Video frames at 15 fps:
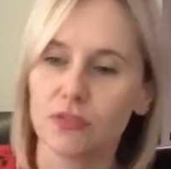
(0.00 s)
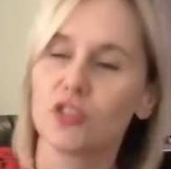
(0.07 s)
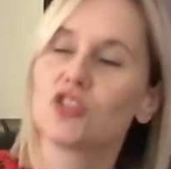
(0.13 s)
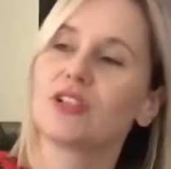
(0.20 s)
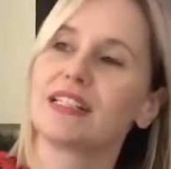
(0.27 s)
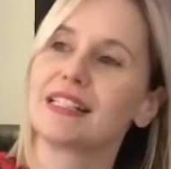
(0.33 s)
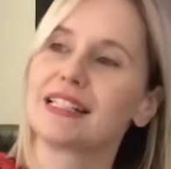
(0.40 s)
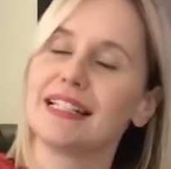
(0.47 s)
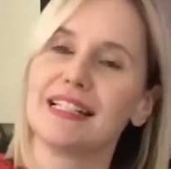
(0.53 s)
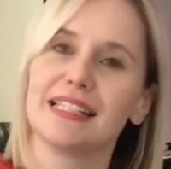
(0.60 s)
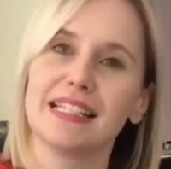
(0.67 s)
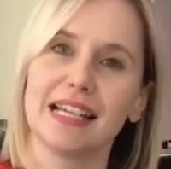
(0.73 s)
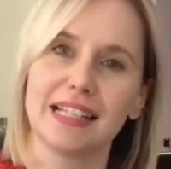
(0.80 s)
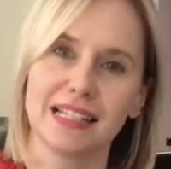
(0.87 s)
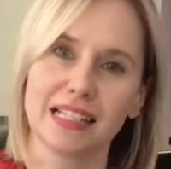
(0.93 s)
translate
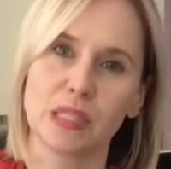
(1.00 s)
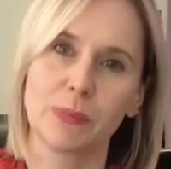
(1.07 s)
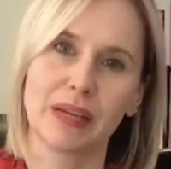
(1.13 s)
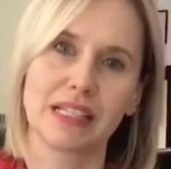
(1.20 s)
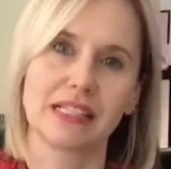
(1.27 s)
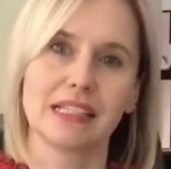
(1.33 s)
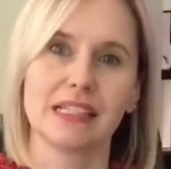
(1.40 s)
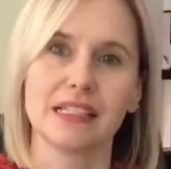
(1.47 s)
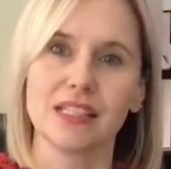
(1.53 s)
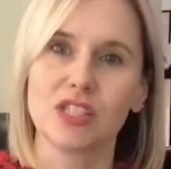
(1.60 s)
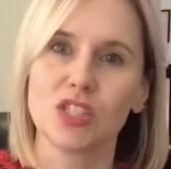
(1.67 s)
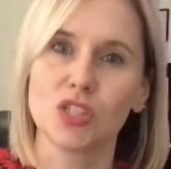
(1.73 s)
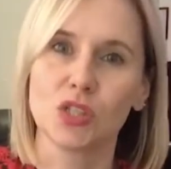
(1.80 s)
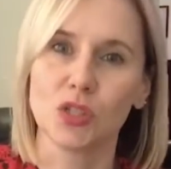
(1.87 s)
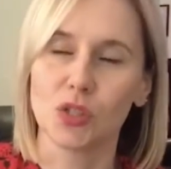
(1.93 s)
it and expect it
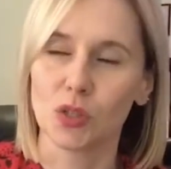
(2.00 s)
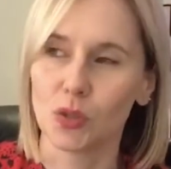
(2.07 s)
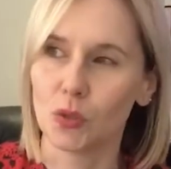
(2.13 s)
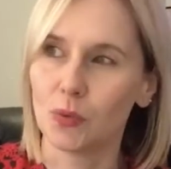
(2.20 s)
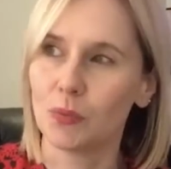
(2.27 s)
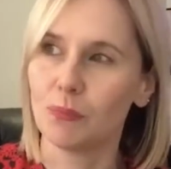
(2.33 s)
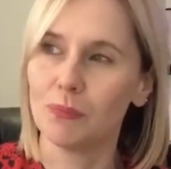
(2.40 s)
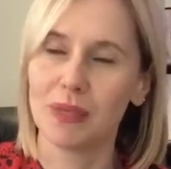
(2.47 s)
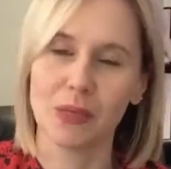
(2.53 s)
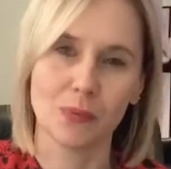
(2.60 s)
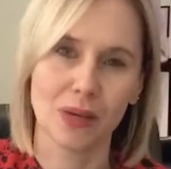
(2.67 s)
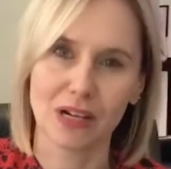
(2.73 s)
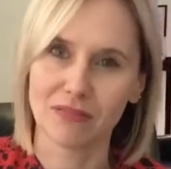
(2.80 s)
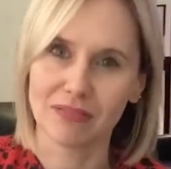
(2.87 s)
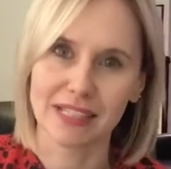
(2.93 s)
to be
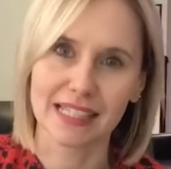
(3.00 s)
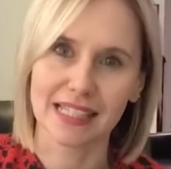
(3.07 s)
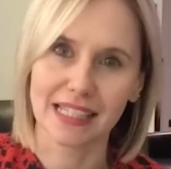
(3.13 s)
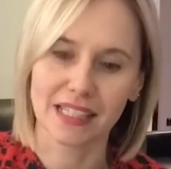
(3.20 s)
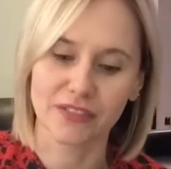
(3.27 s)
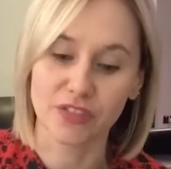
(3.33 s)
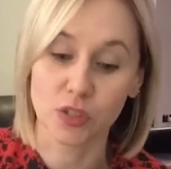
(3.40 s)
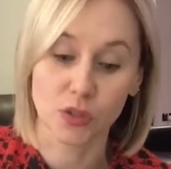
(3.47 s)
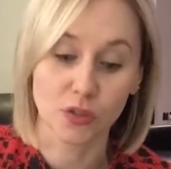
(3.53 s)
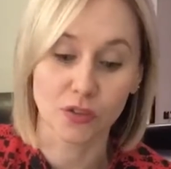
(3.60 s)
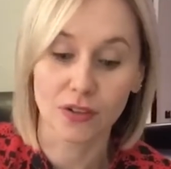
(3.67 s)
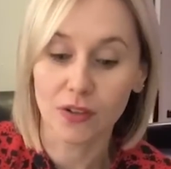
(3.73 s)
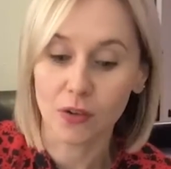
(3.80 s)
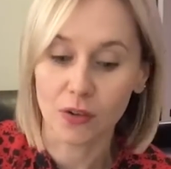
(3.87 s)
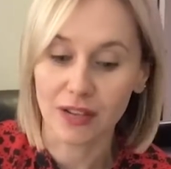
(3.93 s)
well received
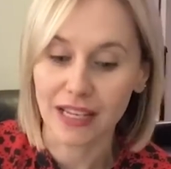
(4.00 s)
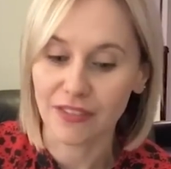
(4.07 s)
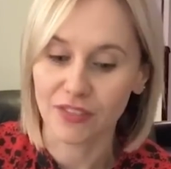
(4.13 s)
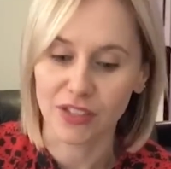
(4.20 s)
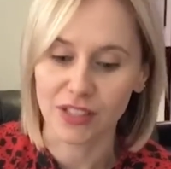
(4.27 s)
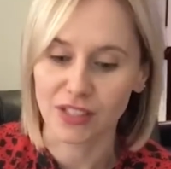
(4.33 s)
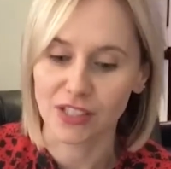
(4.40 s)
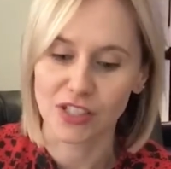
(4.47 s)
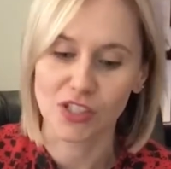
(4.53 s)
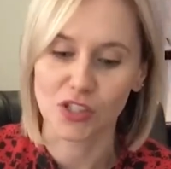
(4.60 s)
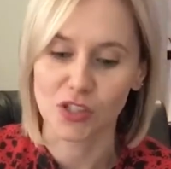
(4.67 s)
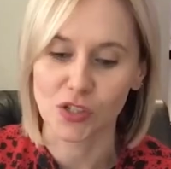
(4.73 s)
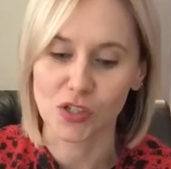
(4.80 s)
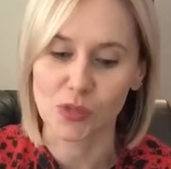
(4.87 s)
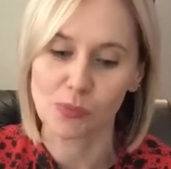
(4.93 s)
or even
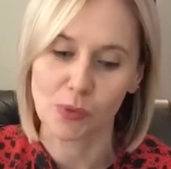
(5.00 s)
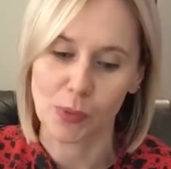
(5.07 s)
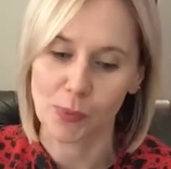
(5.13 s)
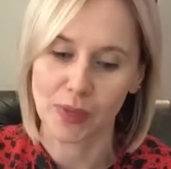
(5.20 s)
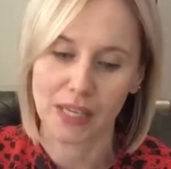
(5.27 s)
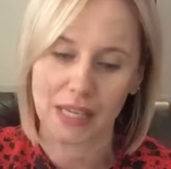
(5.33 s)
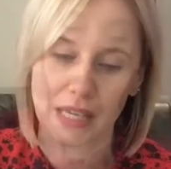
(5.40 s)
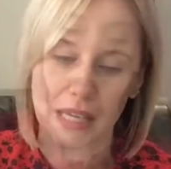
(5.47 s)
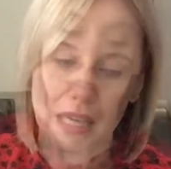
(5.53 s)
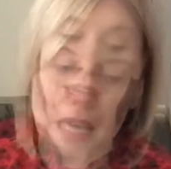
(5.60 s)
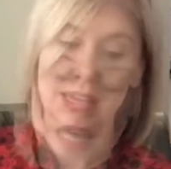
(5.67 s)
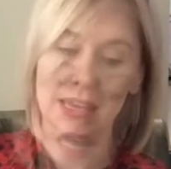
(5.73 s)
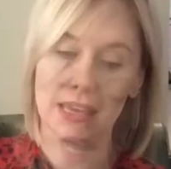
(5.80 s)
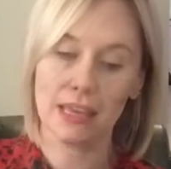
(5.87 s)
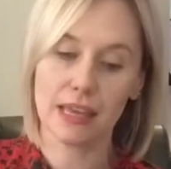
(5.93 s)
understood properly.
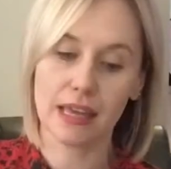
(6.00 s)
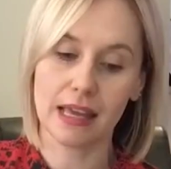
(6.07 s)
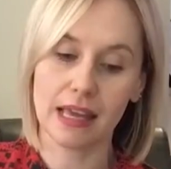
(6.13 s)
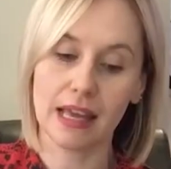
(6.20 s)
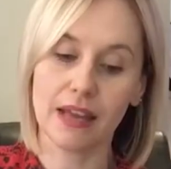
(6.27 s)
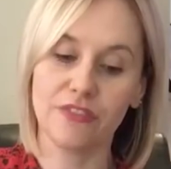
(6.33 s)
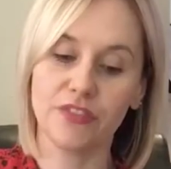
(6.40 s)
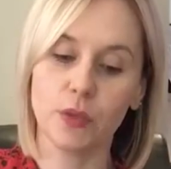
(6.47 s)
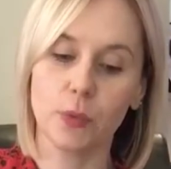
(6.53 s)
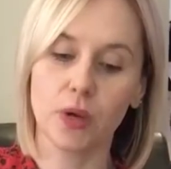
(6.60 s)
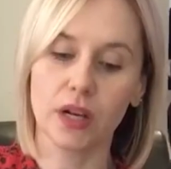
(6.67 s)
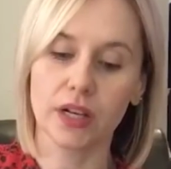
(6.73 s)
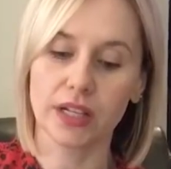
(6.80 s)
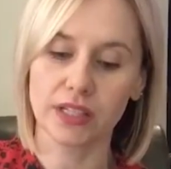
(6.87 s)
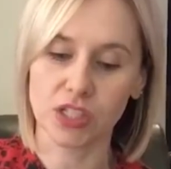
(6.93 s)
If you
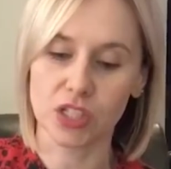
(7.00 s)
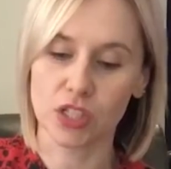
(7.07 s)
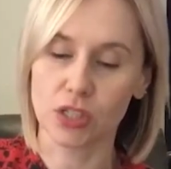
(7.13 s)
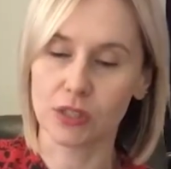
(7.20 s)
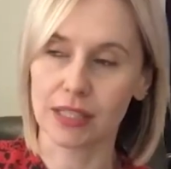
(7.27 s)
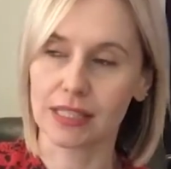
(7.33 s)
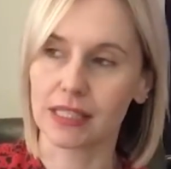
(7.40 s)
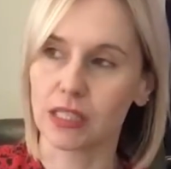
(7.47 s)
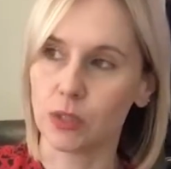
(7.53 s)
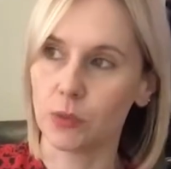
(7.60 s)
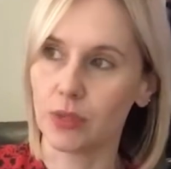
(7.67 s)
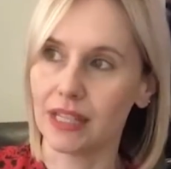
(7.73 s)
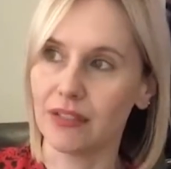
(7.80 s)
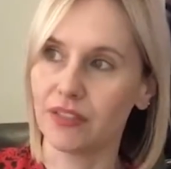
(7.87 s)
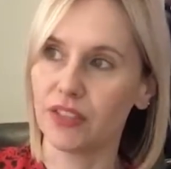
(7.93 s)
are going to do this,
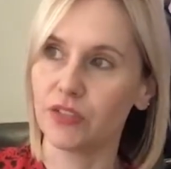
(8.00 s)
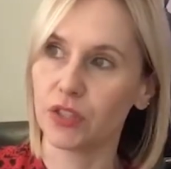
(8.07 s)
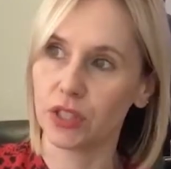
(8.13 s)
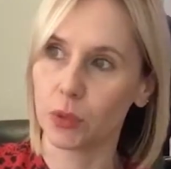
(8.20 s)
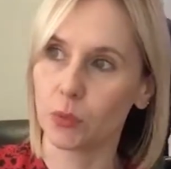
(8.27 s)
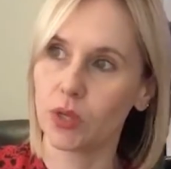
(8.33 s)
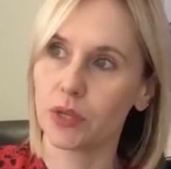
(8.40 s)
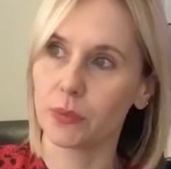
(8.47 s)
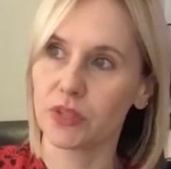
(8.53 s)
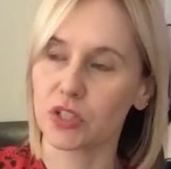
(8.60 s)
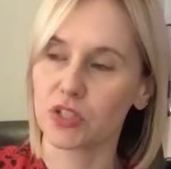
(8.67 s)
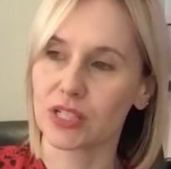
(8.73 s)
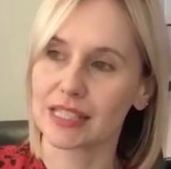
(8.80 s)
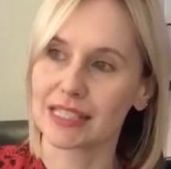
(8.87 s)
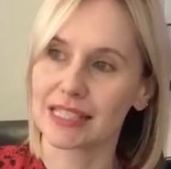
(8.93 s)
and even if you're going to work with a
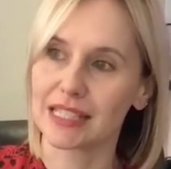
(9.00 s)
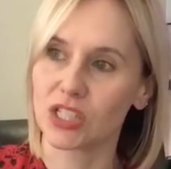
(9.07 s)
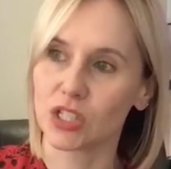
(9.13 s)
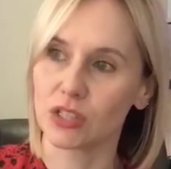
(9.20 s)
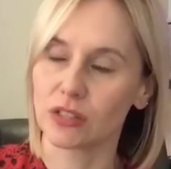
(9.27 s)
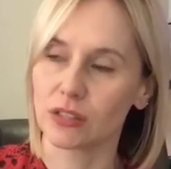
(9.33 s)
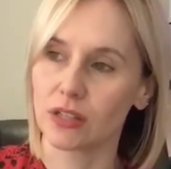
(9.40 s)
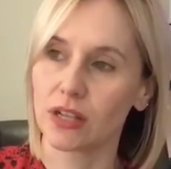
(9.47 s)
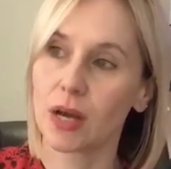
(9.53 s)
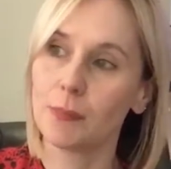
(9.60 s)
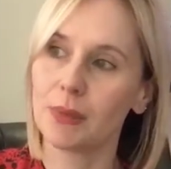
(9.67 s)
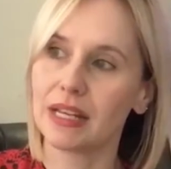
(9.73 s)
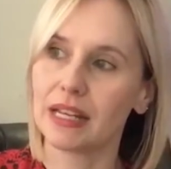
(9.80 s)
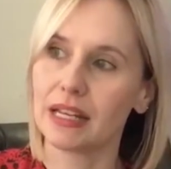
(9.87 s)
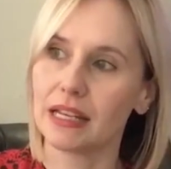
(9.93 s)
translation
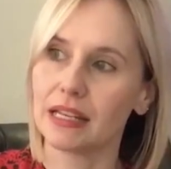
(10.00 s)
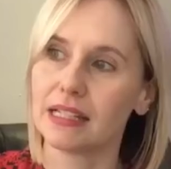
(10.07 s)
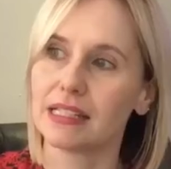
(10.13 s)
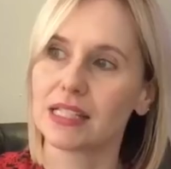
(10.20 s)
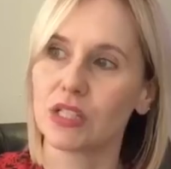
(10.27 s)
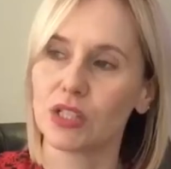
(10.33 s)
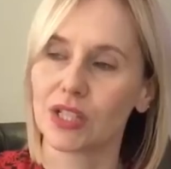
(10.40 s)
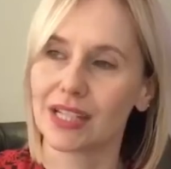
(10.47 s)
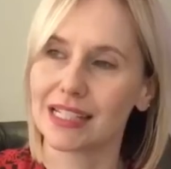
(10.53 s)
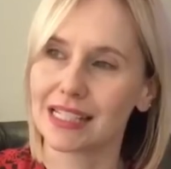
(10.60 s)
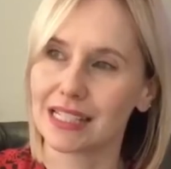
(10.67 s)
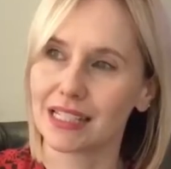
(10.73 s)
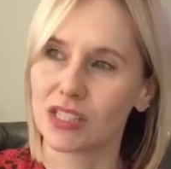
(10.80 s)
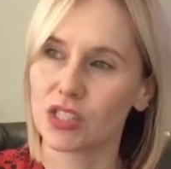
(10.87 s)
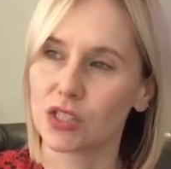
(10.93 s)
company, it's a good
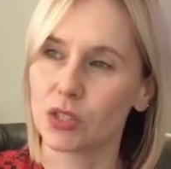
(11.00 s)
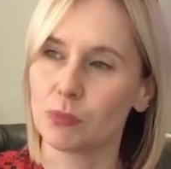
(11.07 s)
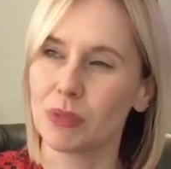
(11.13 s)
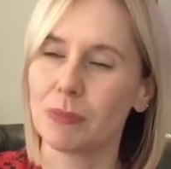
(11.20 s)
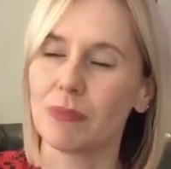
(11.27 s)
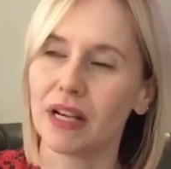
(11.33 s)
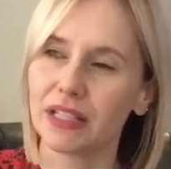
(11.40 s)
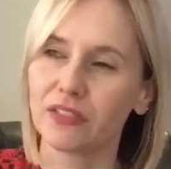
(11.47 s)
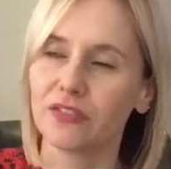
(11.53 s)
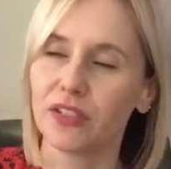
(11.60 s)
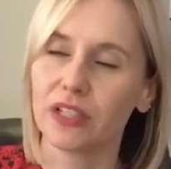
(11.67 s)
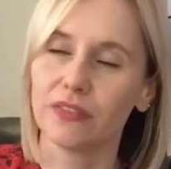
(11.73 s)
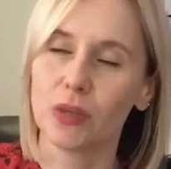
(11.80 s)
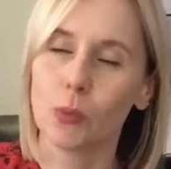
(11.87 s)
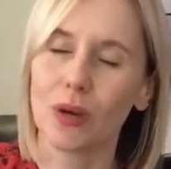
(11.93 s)
idea to be mindful
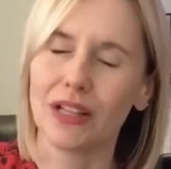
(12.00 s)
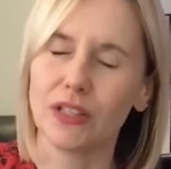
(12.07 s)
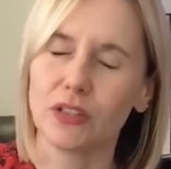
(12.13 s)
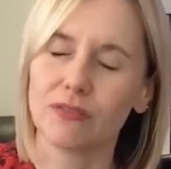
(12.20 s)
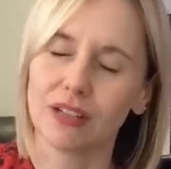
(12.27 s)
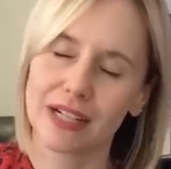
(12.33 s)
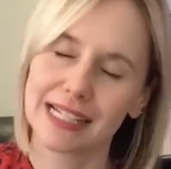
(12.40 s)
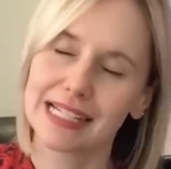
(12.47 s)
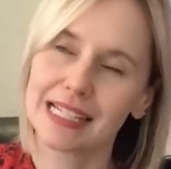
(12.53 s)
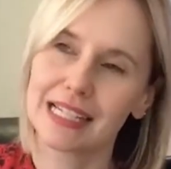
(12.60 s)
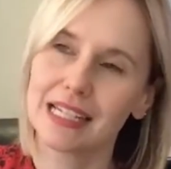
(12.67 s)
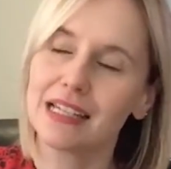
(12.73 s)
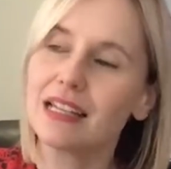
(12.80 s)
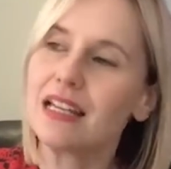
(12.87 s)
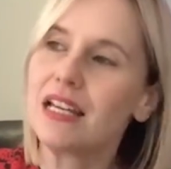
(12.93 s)
of it while you're writing,